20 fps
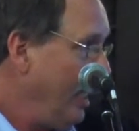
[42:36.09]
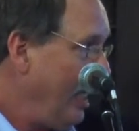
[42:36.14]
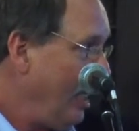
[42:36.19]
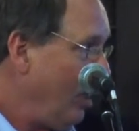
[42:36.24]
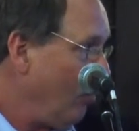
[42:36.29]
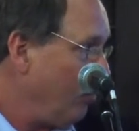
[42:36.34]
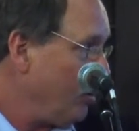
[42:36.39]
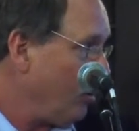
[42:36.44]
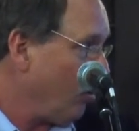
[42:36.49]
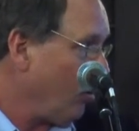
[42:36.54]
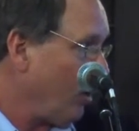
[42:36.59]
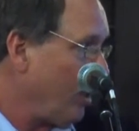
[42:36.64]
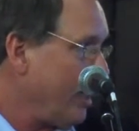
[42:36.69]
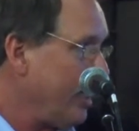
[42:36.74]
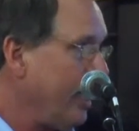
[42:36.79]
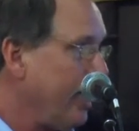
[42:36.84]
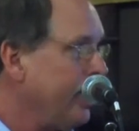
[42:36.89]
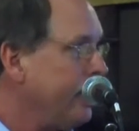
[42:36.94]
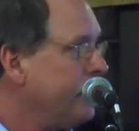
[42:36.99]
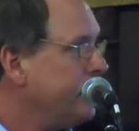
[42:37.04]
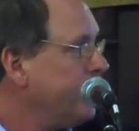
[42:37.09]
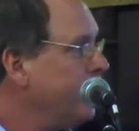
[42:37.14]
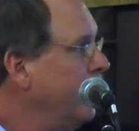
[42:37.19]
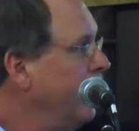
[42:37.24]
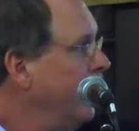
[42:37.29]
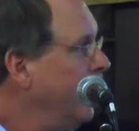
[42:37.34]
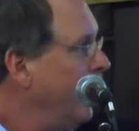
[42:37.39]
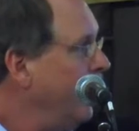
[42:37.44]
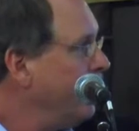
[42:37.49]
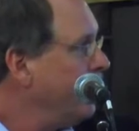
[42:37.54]
helped organize
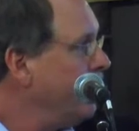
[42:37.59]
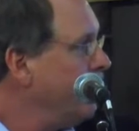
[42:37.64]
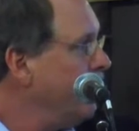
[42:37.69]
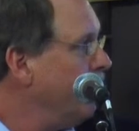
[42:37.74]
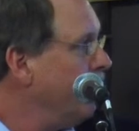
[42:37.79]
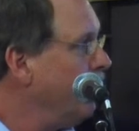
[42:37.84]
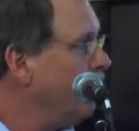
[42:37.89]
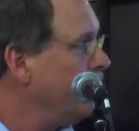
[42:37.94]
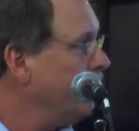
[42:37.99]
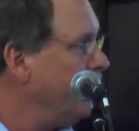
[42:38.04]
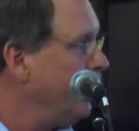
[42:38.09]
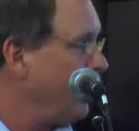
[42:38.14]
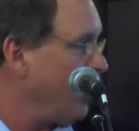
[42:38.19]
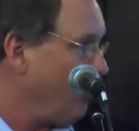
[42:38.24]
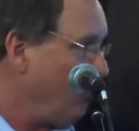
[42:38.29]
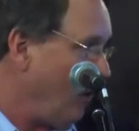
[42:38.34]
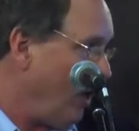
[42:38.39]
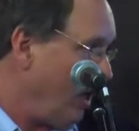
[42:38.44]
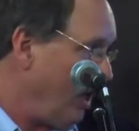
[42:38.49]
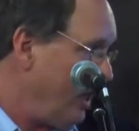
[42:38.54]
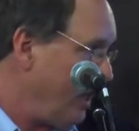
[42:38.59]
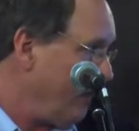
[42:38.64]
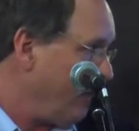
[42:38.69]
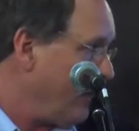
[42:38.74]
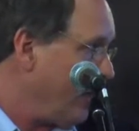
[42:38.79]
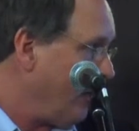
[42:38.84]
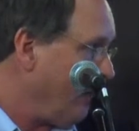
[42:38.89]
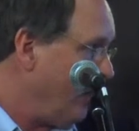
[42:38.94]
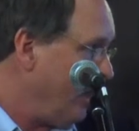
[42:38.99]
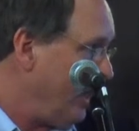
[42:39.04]
on the diversity and quality of
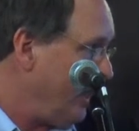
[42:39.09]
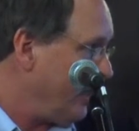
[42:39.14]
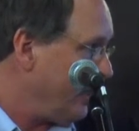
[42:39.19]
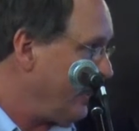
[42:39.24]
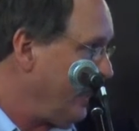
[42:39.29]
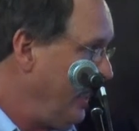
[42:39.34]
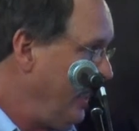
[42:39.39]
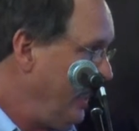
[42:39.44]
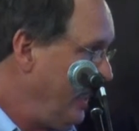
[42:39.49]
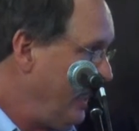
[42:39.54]
governance,